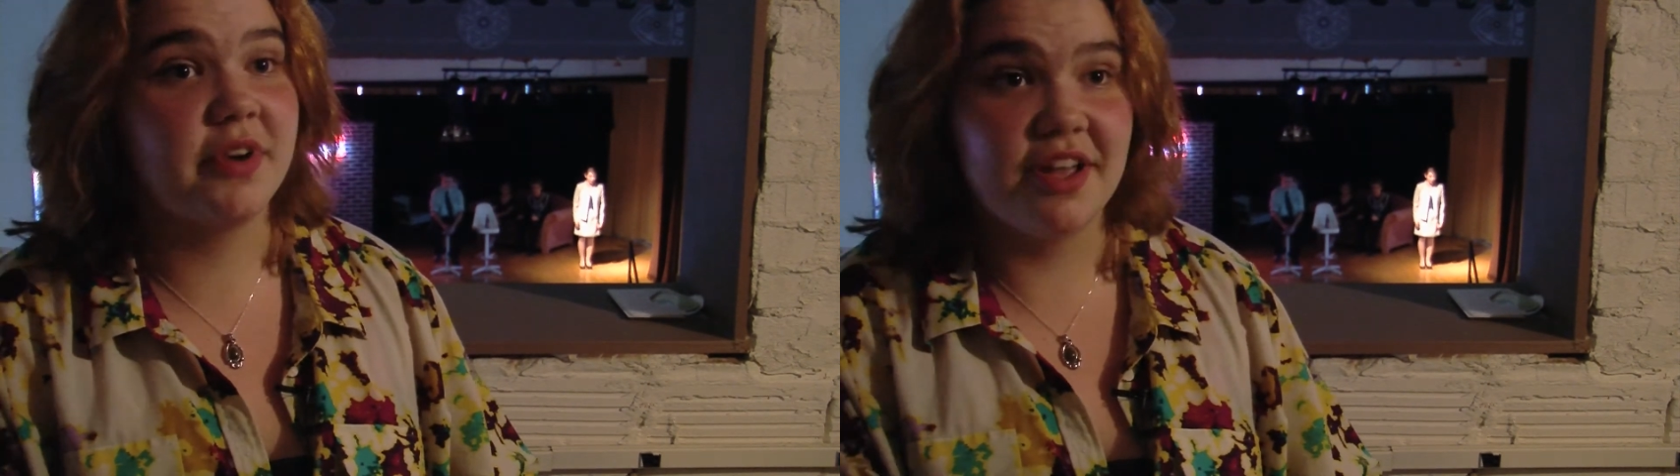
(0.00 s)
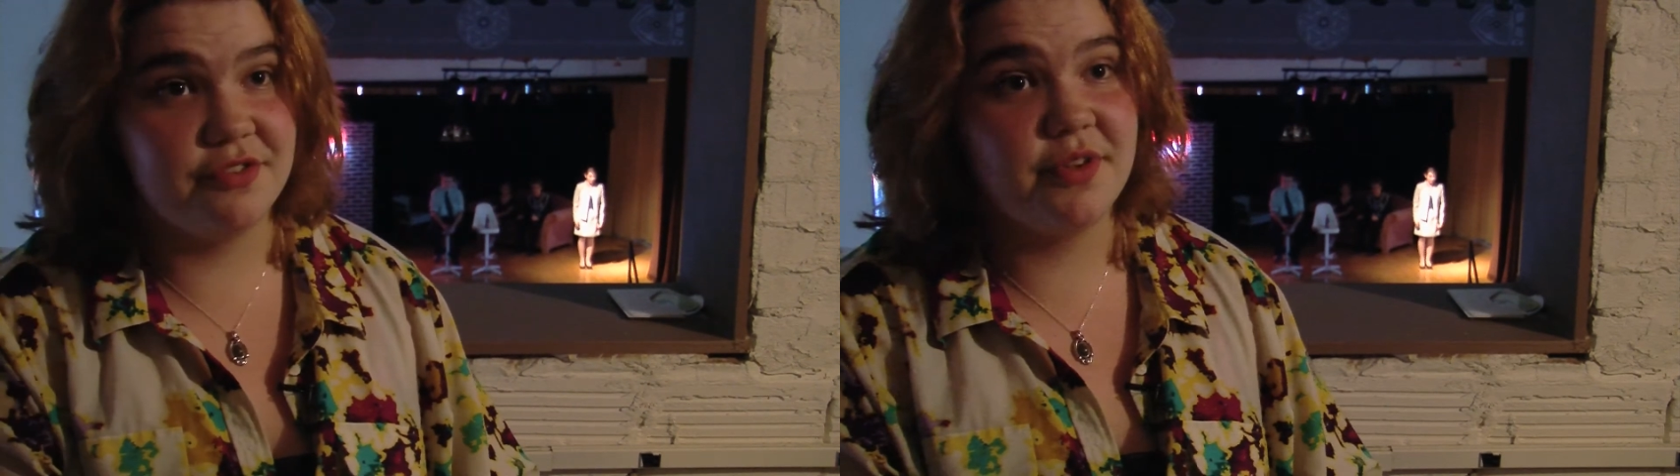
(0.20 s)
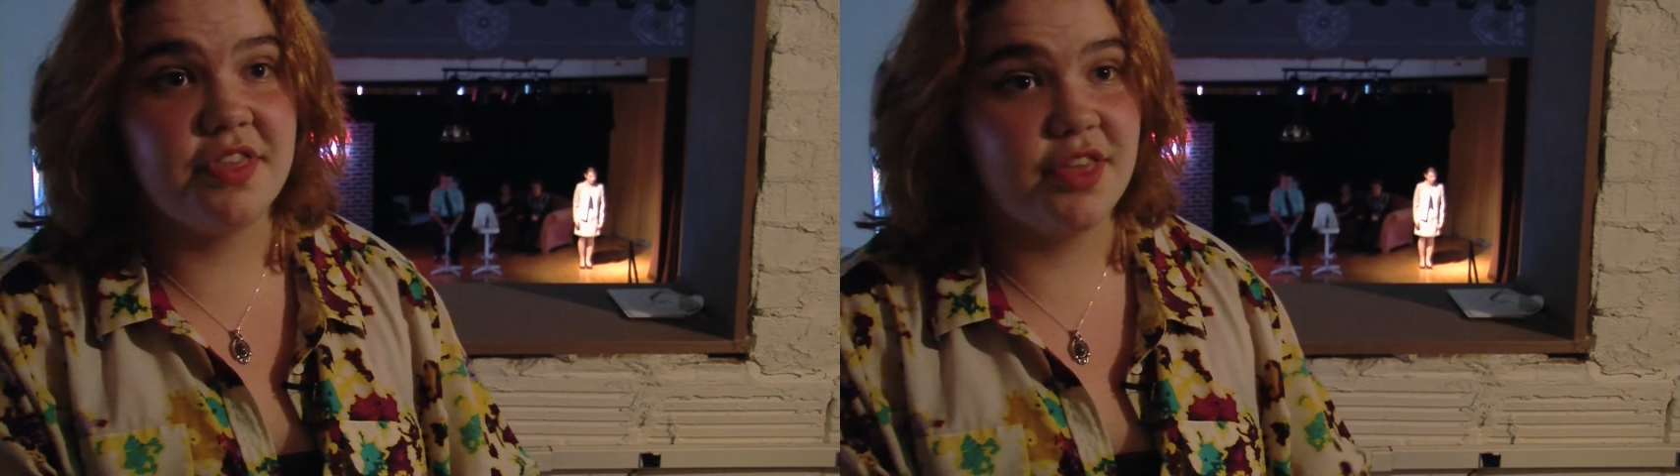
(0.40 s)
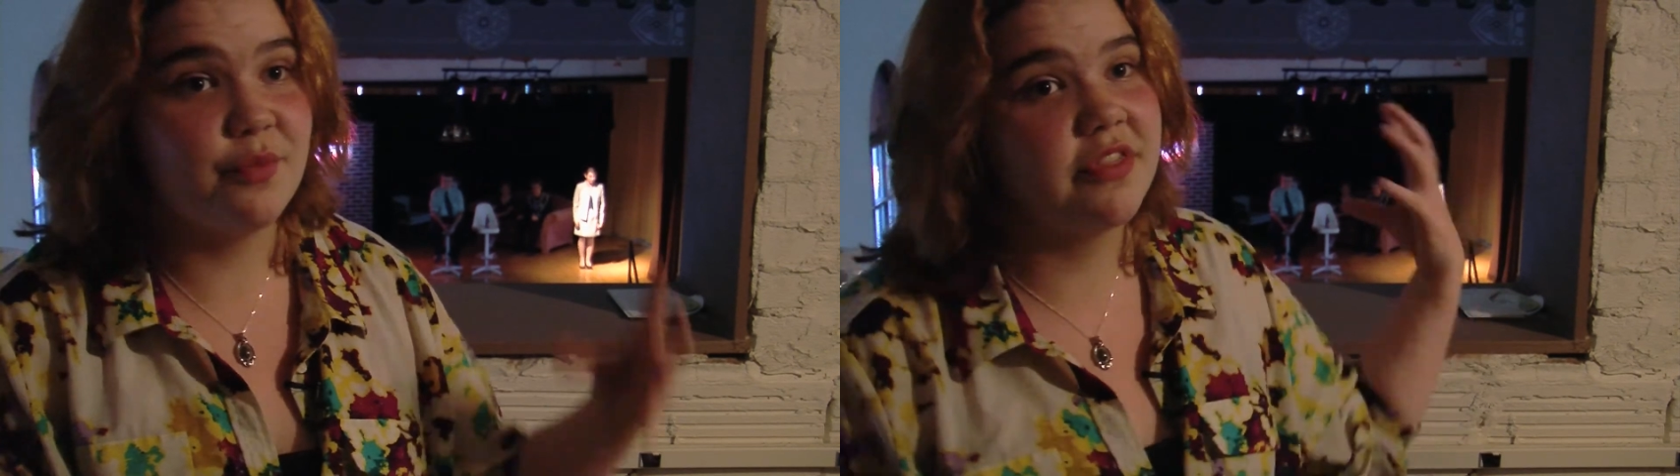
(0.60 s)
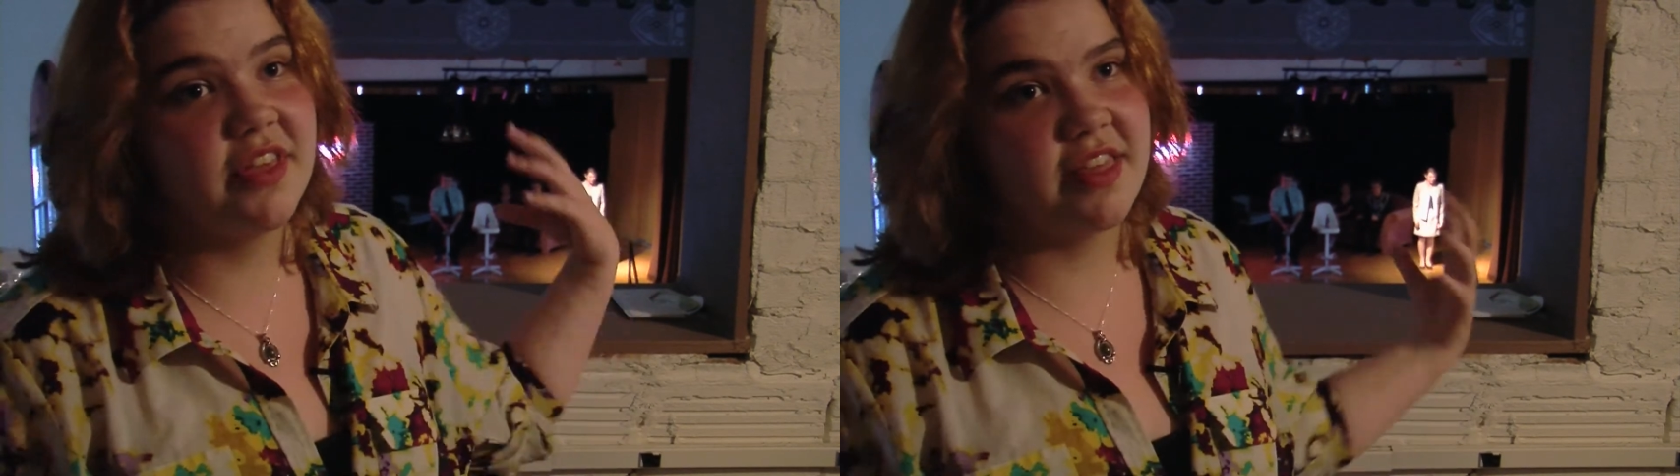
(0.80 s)
but as you can see
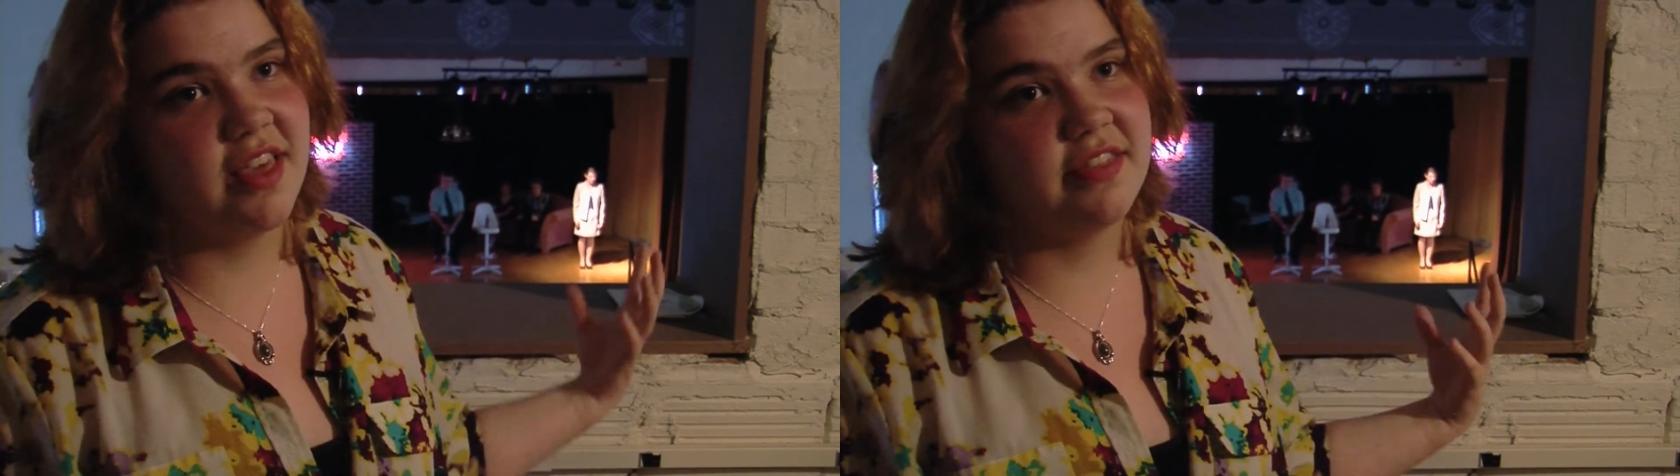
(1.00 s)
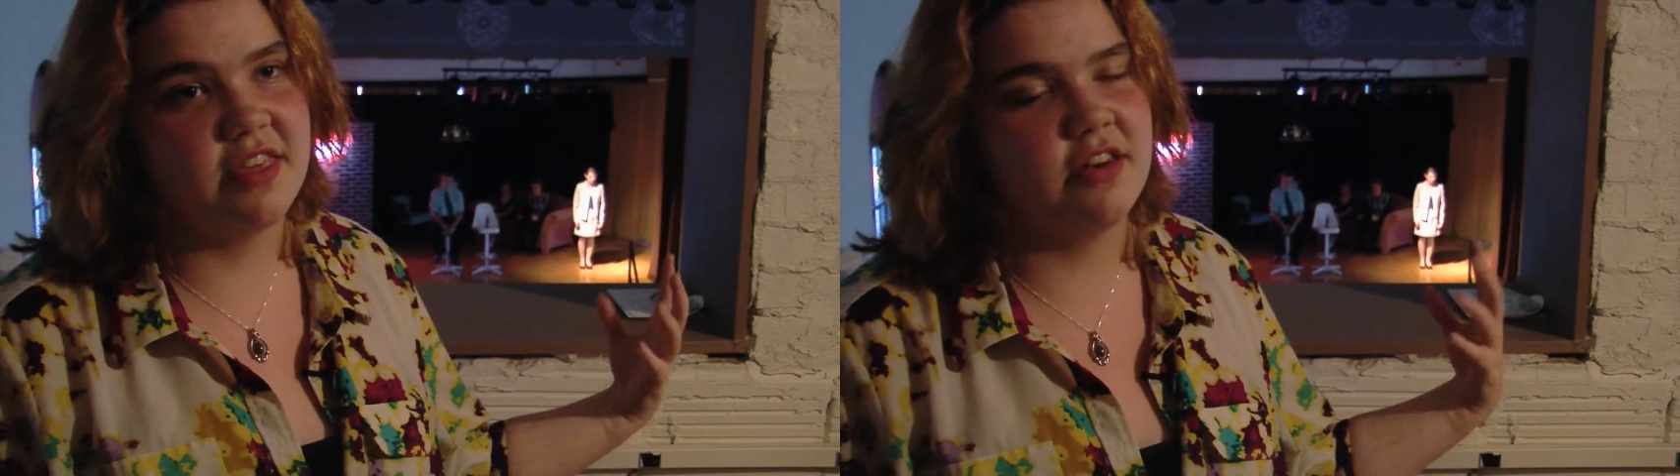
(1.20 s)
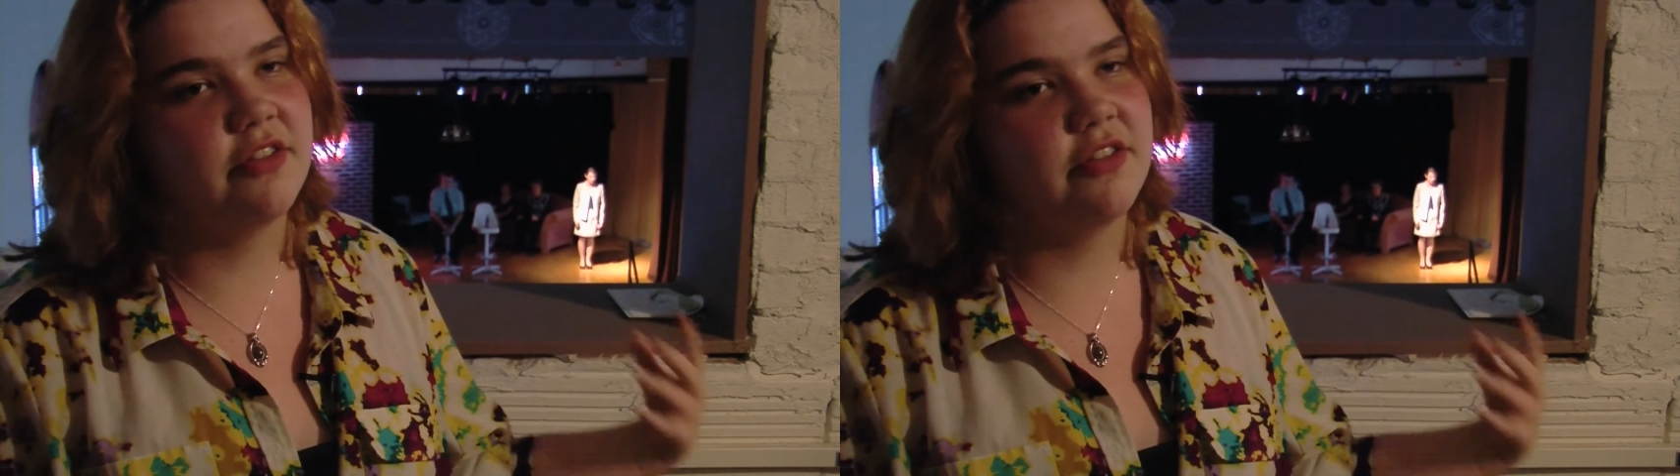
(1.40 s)
with things like this